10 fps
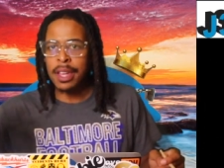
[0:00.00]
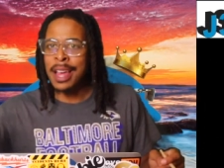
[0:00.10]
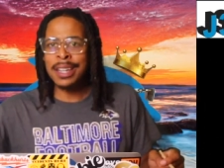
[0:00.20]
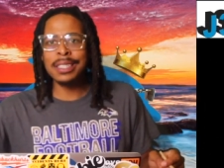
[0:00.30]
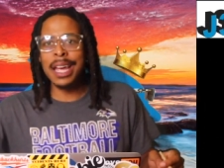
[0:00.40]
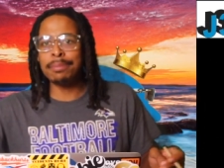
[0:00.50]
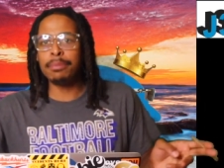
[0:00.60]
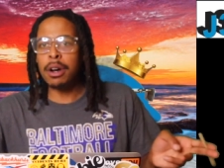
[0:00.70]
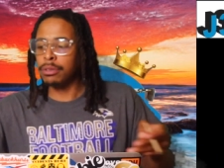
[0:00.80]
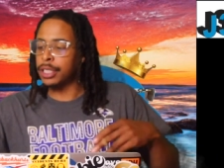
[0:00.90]
That's that
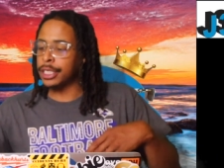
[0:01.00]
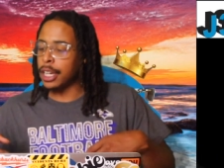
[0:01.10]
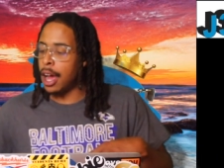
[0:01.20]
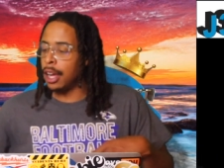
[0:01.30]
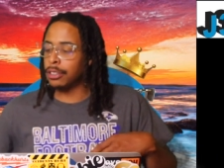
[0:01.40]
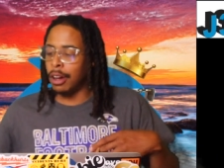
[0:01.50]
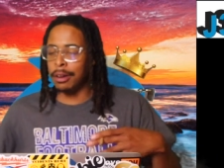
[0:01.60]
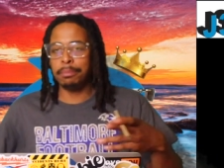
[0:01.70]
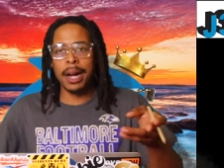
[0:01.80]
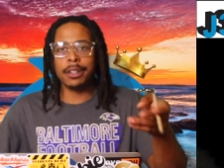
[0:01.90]
broke shit y'all
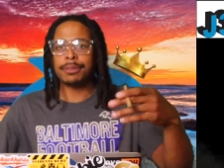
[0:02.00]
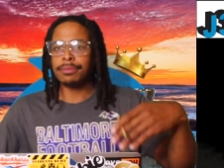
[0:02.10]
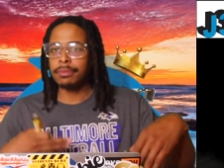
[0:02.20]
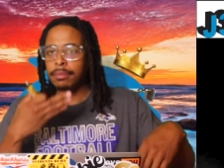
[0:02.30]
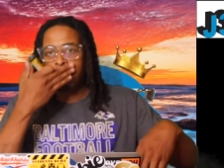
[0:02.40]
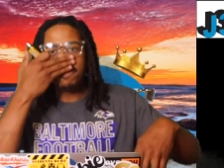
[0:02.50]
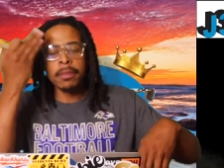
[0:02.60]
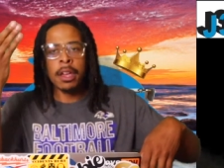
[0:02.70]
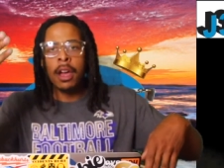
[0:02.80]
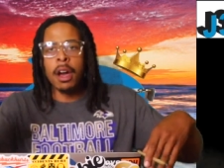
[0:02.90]
talking about
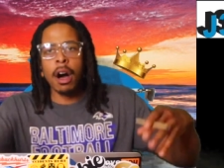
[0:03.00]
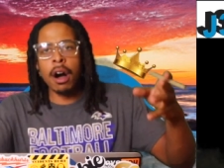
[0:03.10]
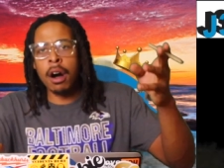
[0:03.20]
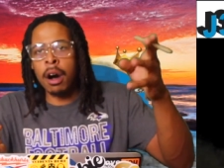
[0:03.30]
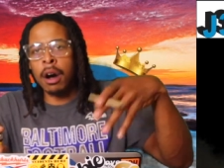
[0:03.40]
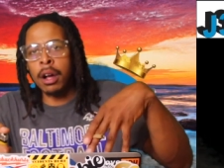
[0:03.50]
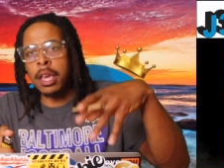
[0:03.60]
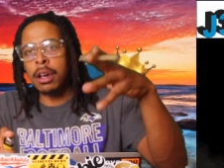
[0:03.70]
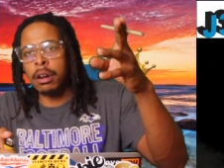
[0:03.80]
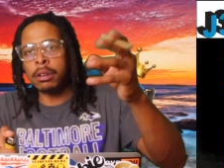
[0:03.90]
oh,
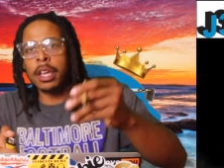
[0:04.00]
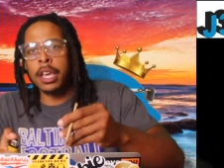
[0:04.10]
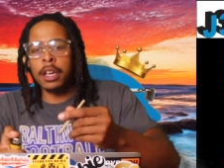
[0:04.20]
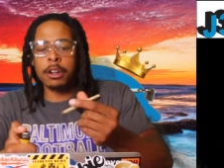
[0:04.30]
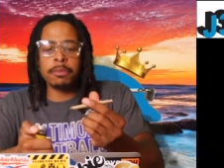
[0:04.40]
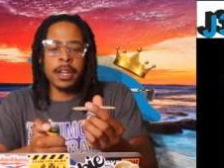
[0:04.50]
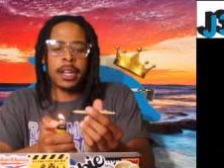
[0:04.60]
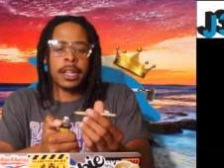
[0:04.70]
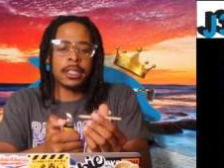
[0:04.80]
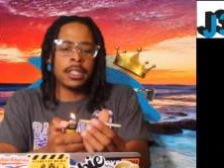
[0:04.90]
he gonna kill
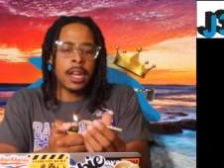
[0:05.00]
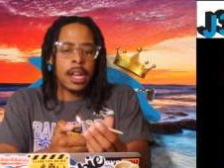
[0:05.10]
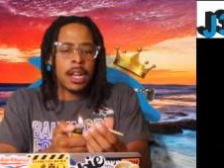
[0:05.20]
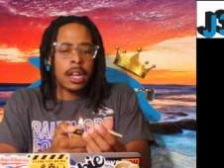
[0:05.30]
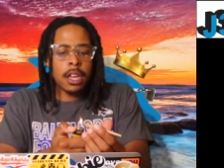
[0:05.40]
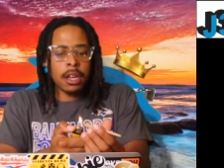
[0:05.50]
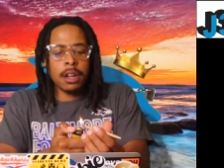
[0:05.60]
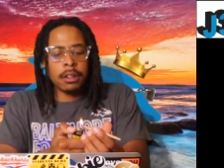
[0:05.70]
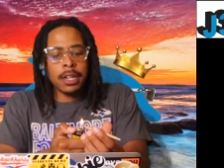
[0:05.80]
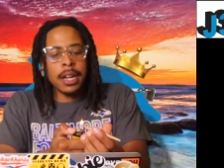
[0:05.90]
niggas. He
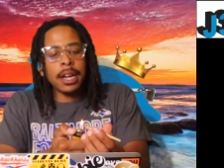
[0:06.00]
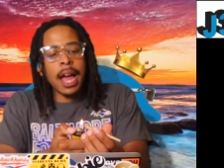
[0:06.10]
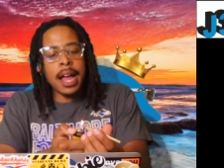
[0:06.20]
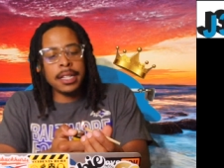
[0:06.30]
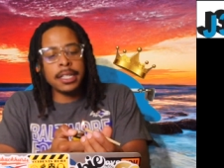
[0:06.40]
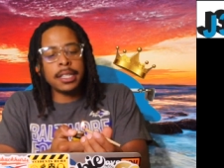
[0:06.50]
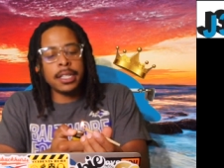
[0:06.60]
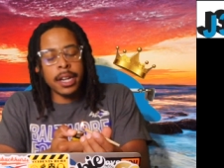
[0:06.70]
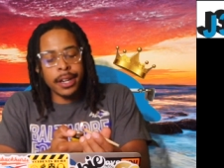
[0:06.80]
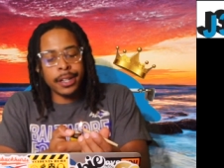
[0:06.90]
gonna, nigga, I just
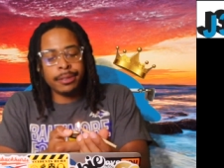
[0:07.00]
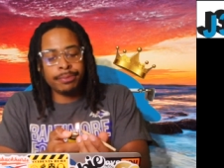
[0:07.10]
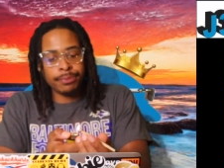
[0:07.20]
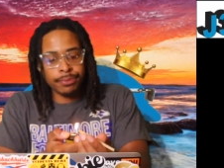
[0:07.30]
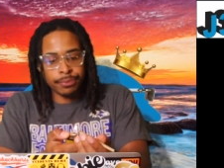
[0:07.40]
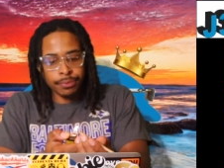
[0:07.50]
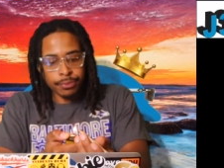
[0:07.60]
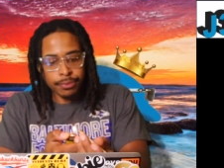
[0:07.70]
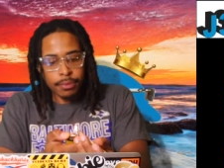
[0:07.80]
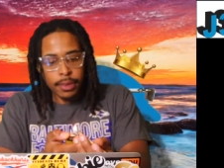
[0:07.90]
seen
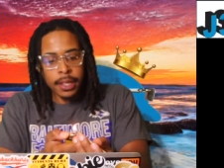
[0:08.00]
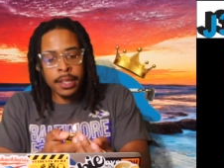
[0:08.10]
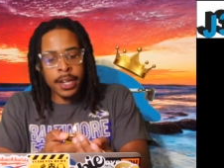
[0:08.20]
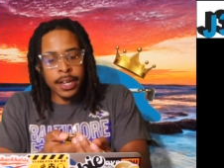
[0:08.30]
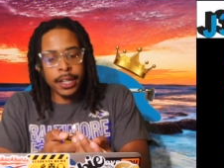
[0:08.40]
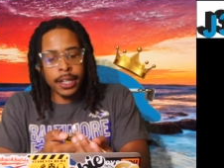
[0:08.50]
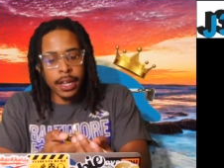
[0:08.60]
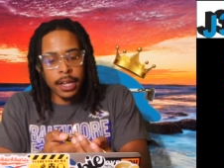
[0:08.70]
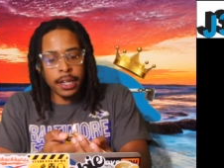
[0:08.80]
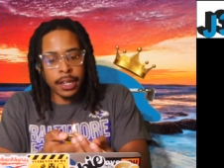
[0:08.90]
nigga
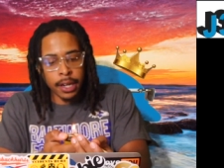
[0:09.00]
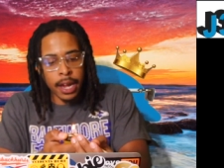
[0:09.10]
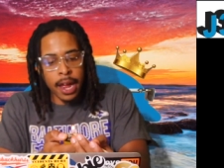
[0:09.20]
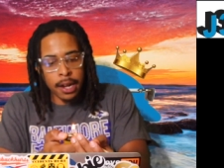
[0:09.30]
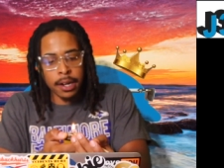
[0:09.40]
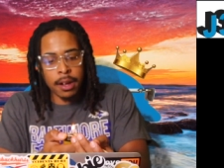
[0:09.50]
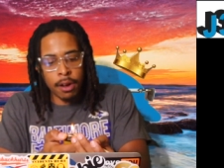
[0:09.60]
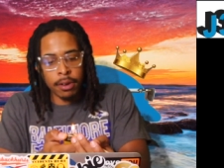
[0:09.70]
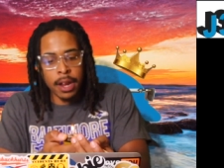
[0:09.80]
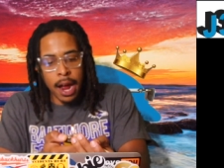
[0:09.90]
kill a nigga at the
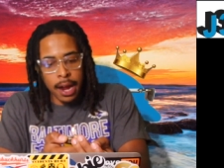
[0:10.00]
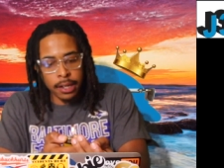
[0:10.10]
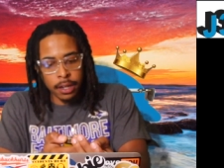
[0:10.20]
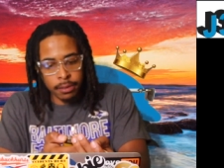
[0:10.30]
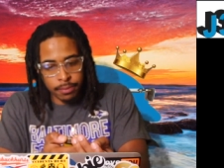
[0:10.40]
Coney Island.